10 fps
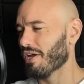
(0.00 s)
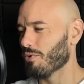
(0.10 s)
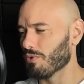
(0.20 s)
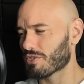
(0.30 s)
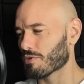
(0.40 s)

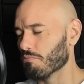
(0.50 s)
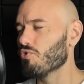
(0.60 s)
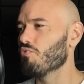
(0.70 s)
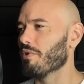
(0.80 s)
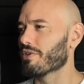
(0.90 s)
with some
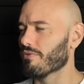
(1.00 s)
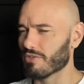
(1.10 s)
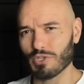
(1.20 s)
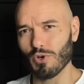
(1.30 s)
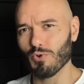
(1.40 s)
movement of his
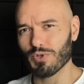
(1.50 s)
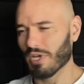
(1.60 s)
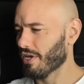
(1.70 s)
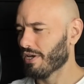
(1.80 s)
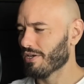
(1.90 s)
own
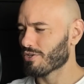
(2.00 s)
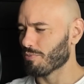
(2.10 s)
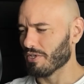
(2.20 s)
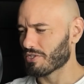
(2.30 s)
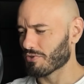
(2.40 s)
to
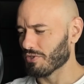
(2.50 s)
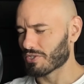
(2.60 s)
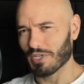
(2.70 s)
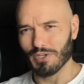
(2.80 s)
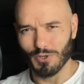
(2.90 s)
basically
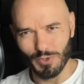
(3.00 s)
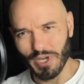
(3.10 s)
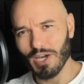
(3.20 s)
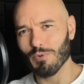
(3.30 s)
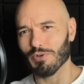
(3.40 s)
say, oh
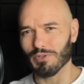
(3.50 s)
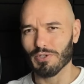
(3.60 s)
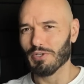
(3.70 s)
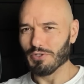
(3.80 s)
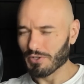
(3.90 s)
yeah, well,
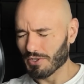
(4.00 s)
you're going to